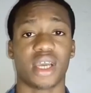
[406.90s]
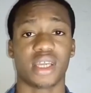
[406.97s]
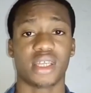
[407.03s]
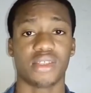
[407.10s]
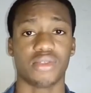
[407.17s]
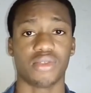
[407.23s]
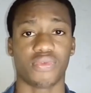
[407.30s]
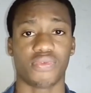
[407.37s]

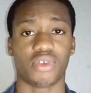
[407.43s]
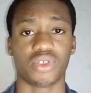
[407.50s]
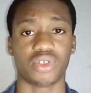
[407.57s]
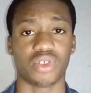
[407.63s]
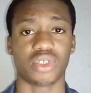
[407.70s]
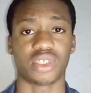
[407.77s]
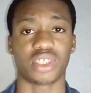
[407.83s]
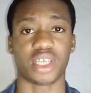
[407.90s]
can follow
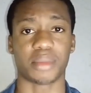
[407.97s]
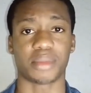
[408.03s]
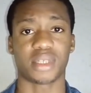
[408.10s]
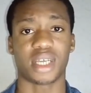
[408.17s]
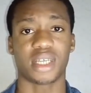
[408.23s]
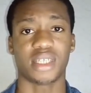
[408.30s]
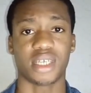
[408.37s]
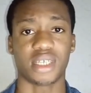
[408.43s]
those steps
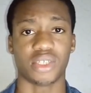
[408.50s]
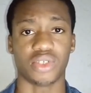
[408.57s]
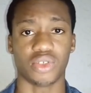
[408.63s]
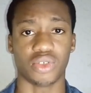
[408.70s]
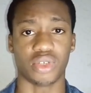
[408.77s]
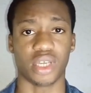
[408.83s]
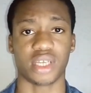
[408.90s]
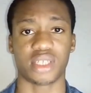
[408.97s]
and then
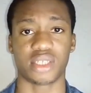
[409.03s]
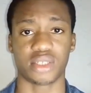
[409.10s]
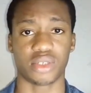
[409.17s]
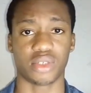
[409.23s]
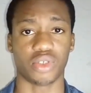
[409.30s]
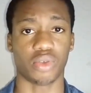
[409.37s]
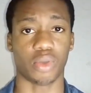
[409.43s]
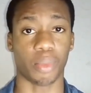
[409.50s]
you
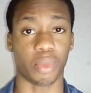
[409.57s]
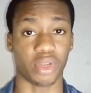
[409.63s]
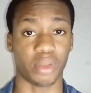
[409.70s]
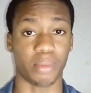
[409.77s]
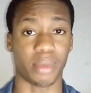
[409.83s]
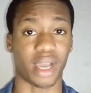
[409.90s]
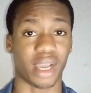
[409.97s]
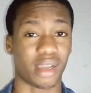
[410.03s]
get your
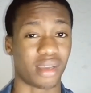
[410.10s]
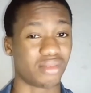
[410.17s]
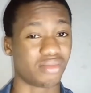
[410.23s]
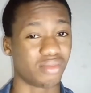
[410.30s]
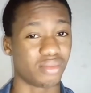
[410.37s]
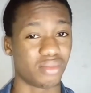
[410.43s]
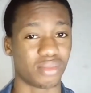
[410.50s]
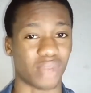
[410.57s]
money back.
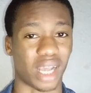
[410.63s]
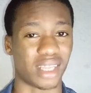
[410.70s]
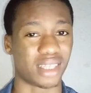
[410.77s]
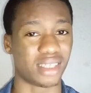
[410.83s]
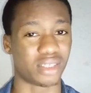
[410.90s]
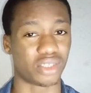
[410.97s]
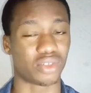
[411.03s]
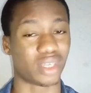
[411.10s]
At
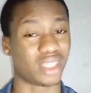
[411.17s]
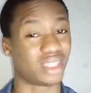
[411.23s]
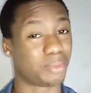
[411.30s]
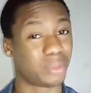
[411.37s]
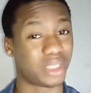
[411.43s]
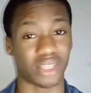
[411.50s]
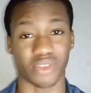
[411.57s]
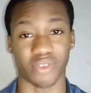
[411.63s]
least
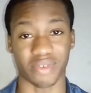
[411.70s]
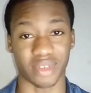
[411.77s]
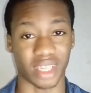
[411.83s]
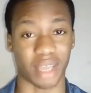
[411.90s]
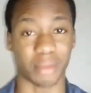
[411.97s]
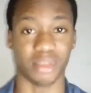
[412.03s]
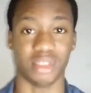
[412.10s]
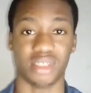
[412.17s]
20% of the
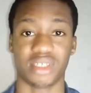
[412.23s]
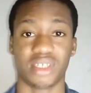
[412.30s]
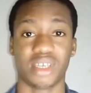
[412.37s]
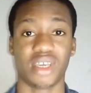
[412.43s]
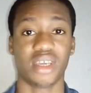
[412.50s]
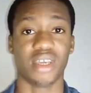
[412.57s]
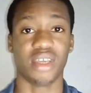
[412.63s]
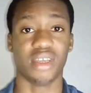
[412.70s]
time is
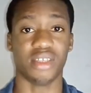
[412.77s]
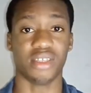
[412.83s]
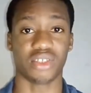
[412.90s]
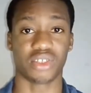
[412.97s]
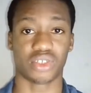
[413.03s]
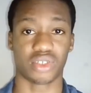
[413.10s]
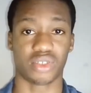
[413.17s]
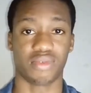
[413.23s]

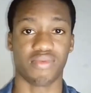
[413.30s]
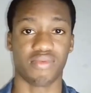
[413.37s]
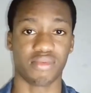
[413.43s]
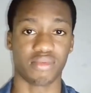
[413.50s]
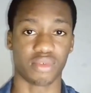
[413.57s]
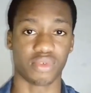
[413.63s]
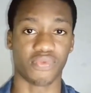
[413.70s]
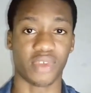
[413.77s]

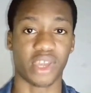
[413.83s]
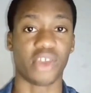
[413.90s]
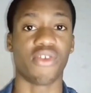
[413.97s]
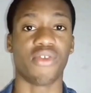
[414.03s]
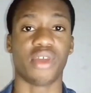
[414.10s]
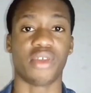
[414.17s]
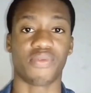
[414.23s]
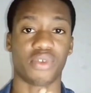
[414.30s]
very
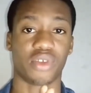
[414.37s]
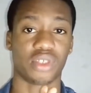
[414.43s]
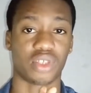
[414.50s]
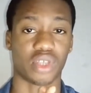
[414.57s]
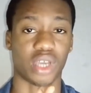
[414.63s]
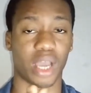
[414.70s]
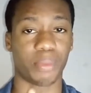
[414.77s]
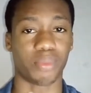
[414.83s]
rare for it
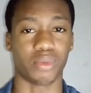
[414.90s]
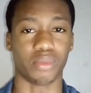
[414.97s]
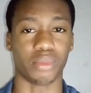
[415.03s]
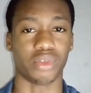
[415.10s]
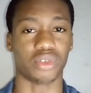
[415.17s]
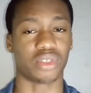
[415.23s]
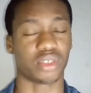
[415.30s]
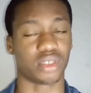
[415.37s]
to happen,
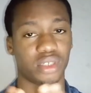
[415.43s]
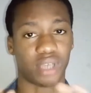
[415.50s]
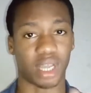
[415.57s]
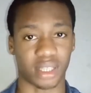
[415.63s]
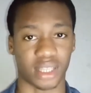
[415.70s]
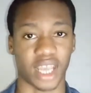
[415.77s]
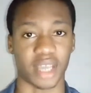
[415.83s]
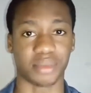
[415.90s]
but
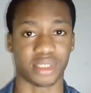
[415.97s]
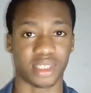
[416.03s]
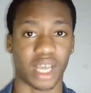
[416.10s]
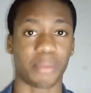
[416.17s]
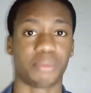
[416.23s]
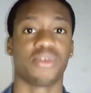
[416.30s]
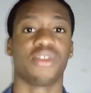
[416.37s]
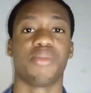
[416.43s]
at times it
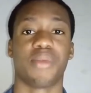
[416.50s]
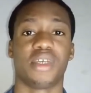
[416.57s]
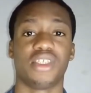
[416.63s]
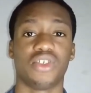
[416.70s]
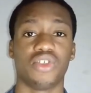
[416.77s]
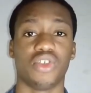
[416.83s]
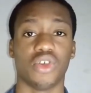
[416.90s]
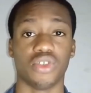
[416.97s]
happens
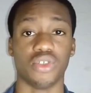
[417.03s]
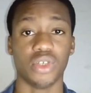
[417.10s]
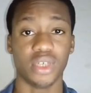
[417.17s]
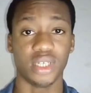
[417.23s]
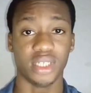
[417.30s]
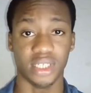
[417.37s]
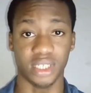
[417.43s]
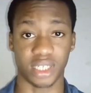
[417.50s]
depending on
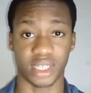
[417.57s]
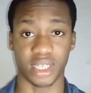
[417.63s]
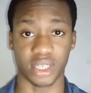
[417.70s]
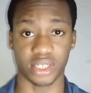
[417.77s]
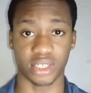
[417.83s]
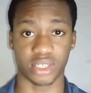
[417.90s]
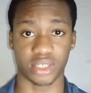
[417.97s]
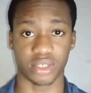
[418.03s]
the
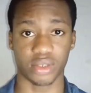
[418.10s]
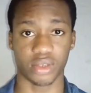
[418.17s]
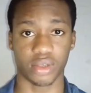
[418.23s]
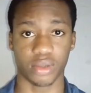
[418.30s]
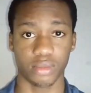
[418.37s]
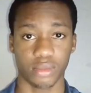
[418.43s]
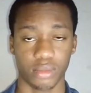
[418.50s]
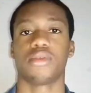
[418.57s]
case.
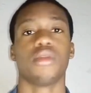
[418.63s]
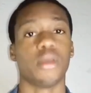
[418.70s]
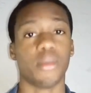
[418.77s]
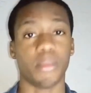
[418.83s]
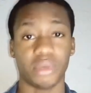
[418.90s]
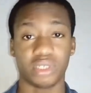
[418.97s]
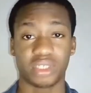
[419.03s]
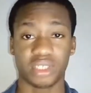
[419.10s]

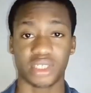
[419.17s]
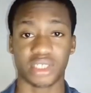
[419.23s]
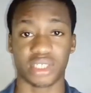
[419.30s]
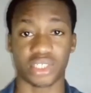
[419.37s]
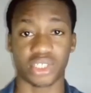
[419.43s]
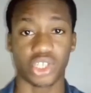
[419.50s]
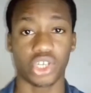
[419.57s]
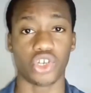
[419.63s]
But in the
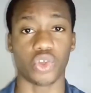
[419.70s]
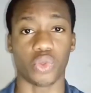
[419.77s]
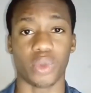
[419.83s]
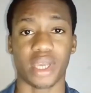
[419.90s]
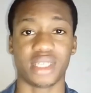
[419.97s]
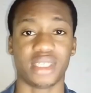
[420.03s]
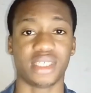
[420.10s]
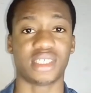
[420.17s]
scenario
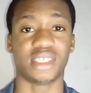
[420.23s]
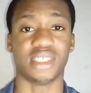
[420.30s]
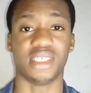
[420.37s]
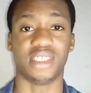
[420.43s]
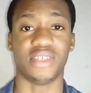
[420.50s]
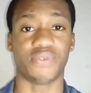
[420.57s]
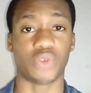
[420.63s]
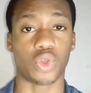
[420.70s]
where this
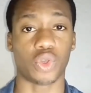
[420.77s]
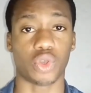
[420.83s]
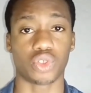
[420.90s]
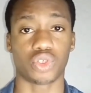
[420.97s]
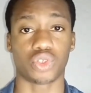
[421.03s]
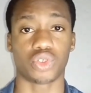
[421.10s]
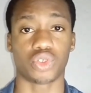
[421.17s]
is difficult